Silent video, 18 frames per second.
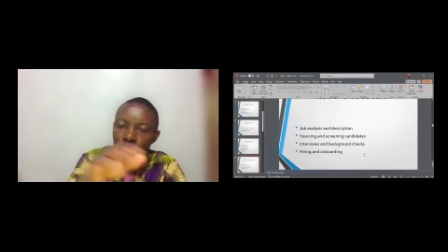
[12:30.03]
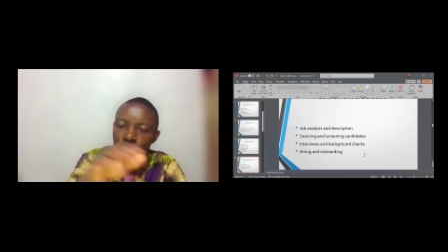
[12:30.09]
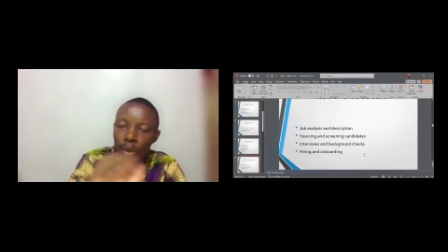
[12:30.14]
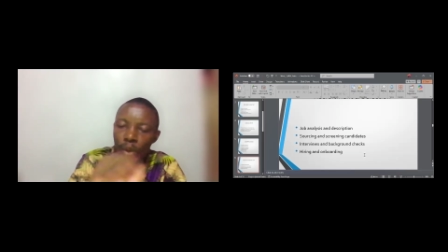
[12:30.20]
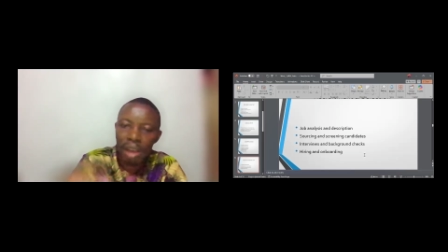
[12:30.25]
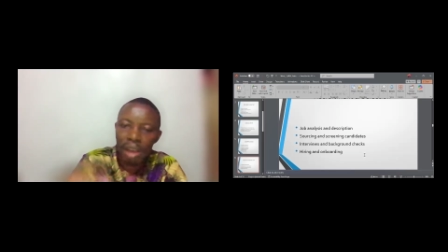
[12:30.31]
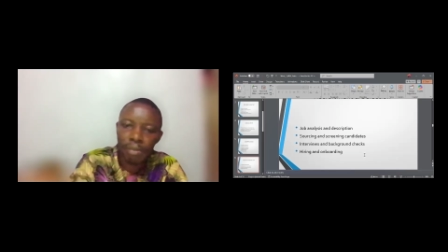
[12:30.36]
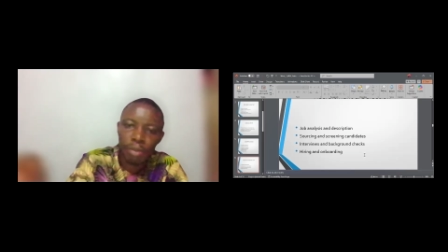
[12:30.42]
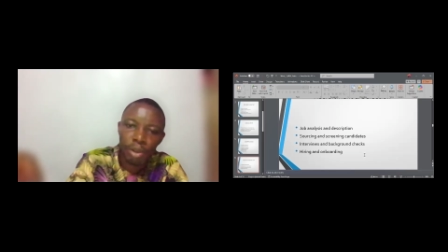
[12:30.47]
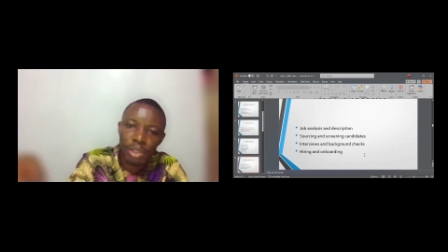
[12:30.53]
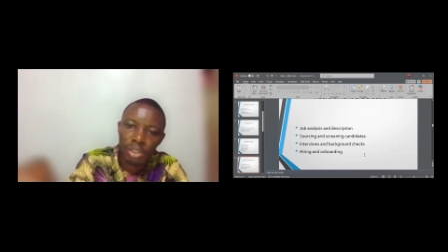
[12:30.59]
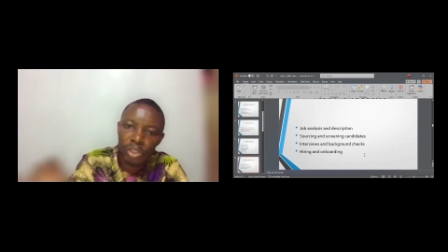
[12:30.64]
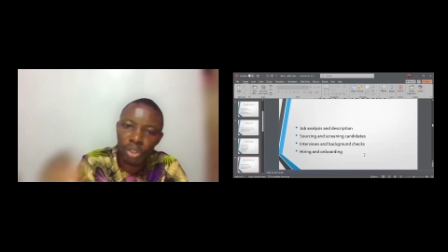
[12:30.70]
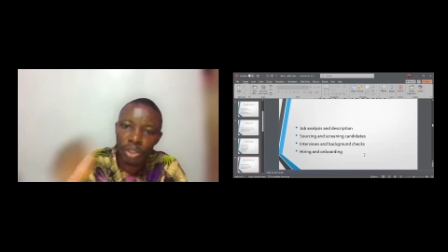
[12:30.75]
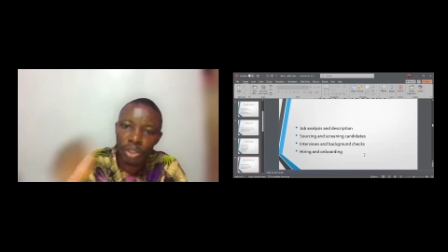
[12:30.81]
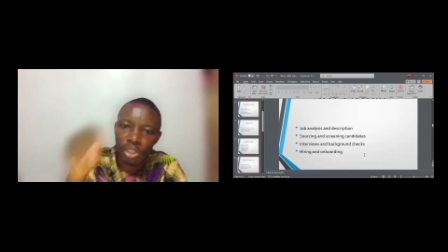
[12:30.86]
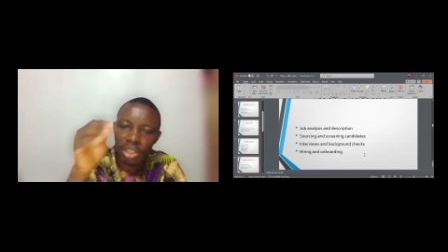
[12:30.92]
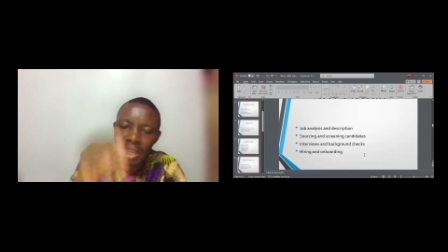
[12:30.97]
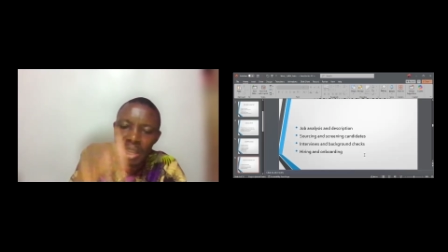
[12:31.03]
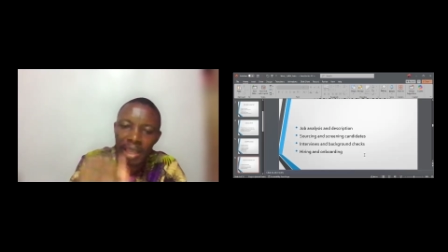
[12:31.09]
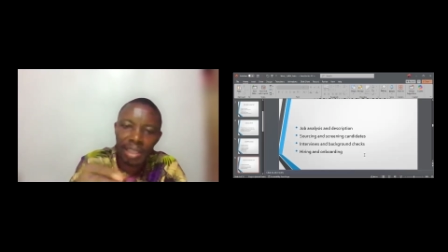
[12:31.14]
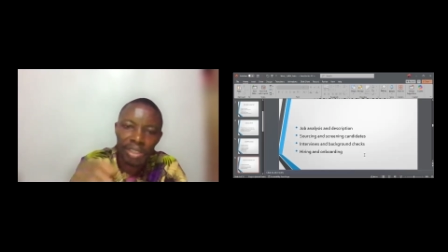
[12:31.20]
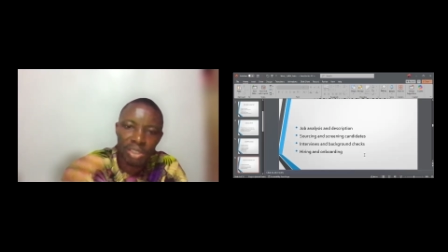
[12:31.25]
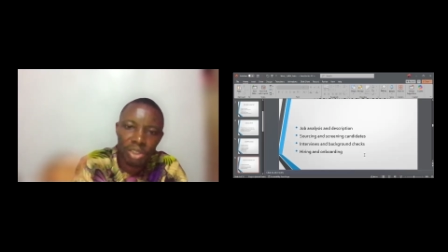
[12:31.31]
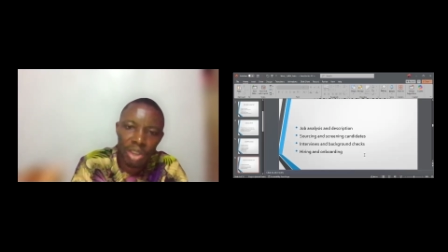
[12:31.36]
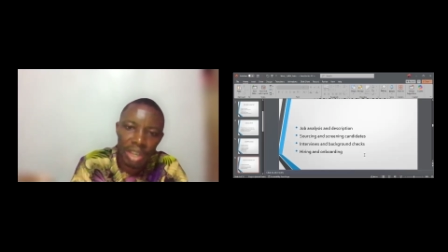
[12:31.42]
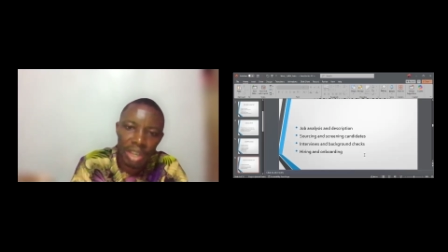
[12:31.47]
You have all this, your
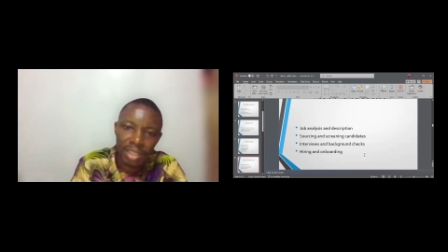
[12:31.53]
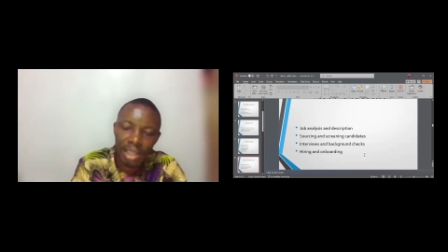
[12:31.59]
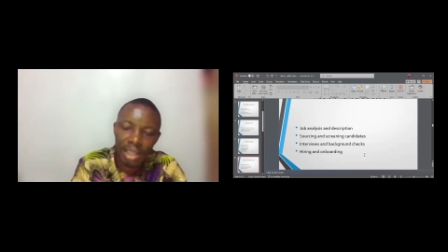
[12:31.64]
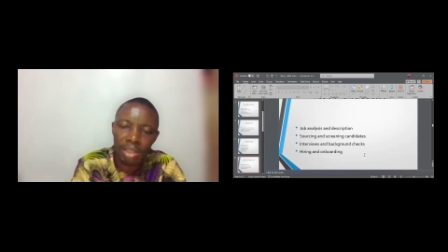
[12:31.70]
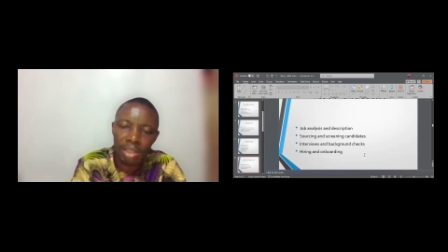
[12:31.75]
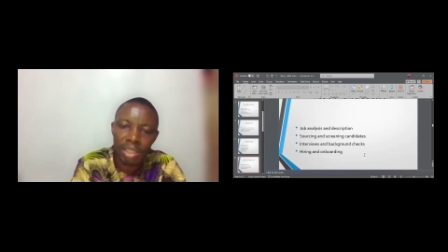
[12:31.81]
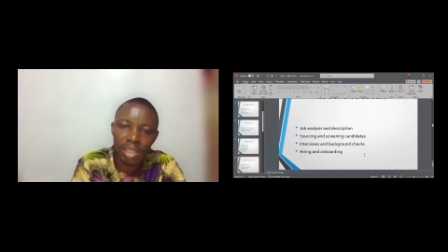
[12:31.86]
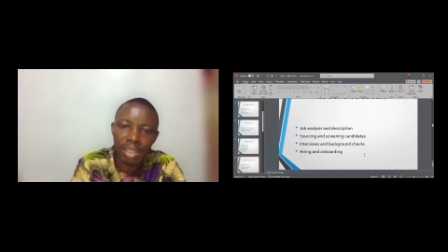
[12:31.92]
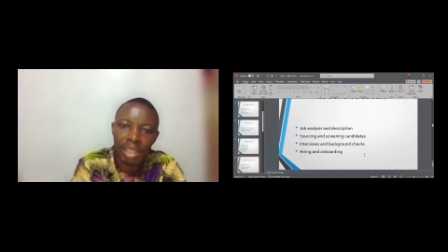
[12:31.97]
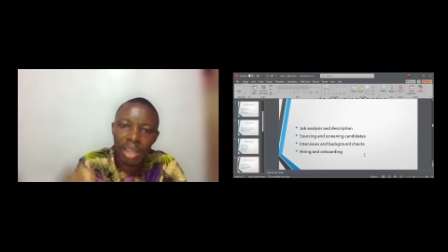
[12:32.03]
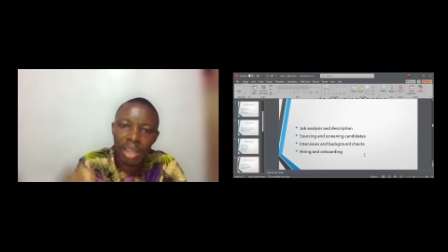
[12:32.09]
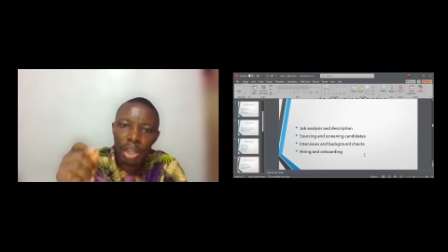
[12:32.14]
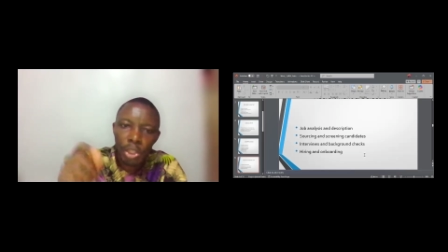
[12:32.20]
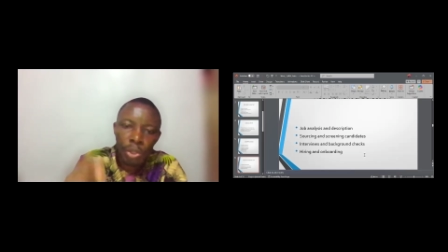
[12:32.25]
checklist in your Excel list.